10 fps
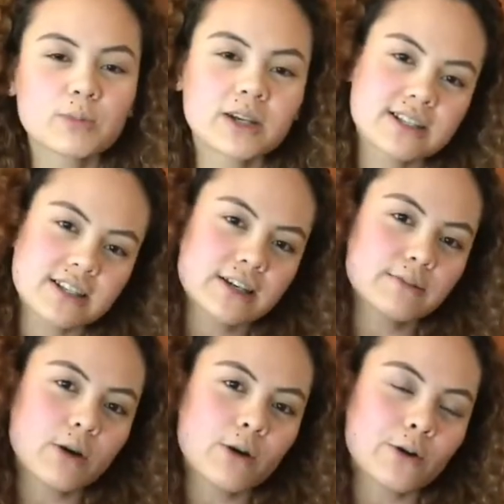to Maxime,
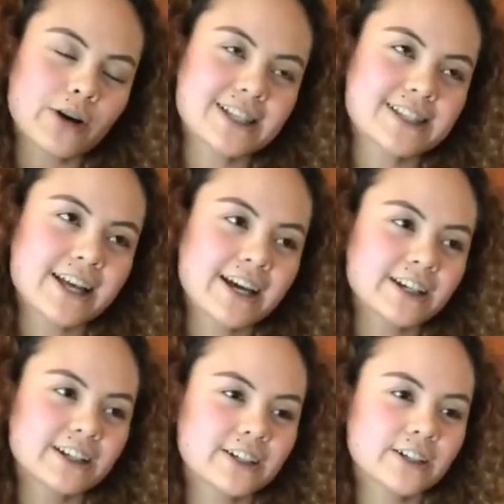oh, it's
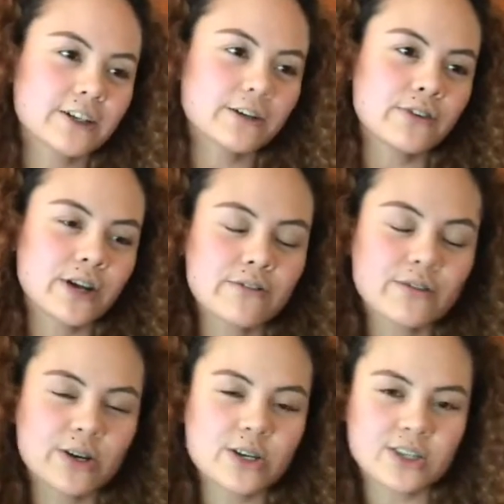like very,
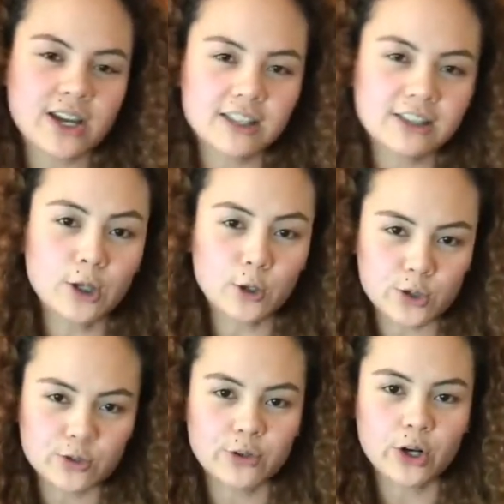very sad
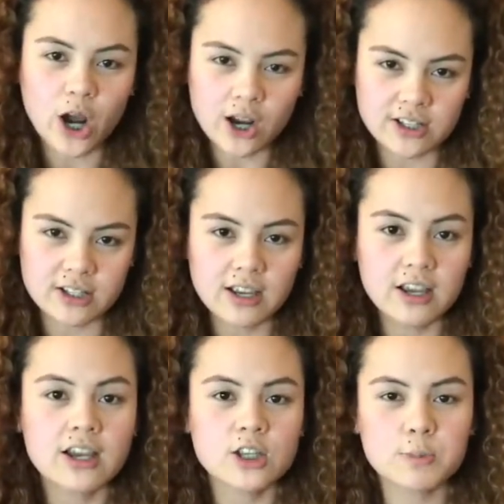news for us,
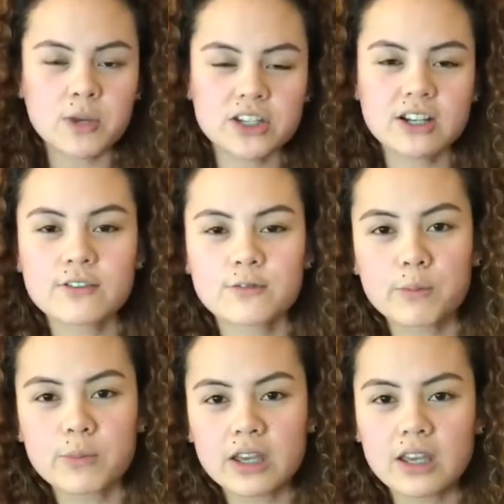especially
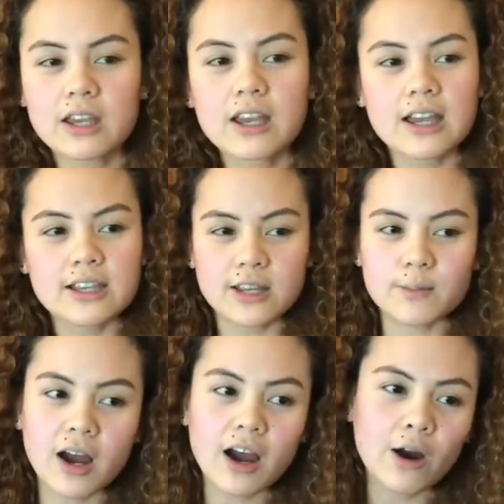for me.
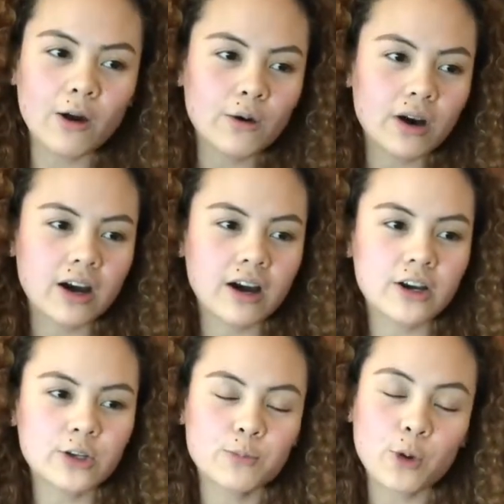Somehow,
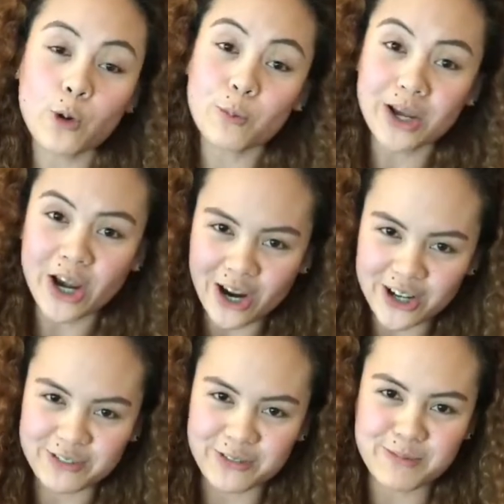you broke my
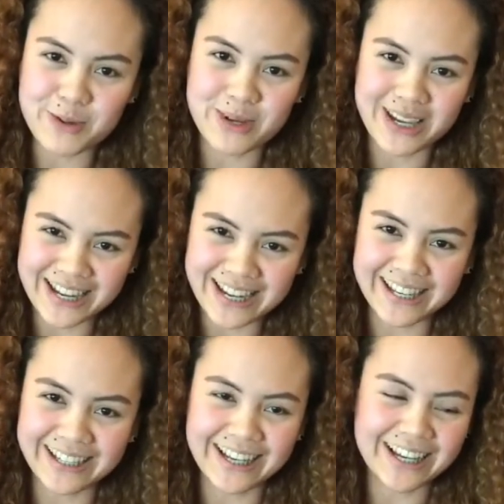heart from the
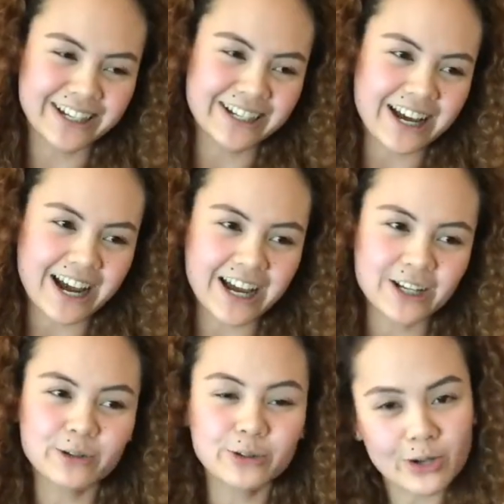beginning, and I
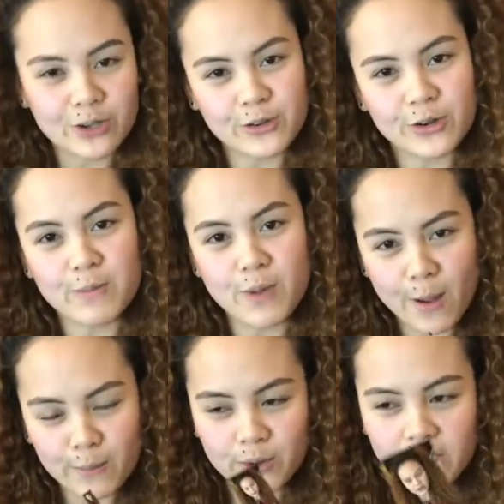don't know if you
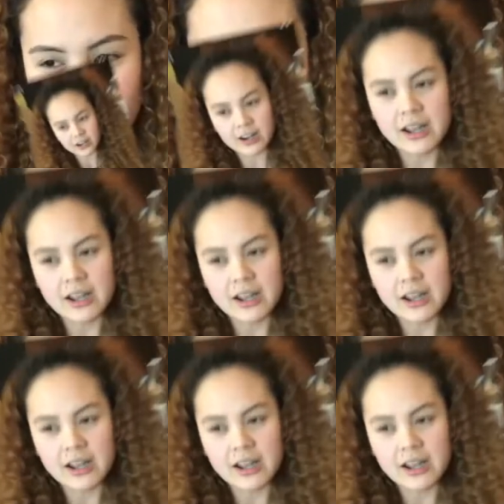remember,